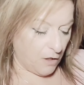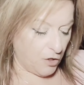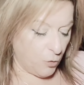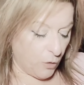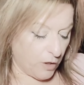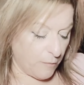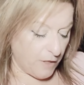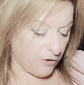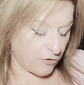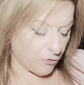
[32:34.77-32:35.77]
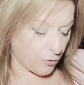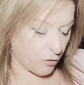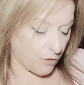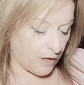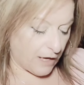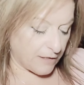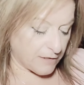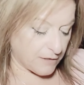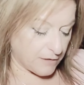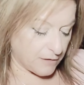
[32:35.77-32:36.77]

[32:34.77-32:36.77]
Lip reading: you want to make sure that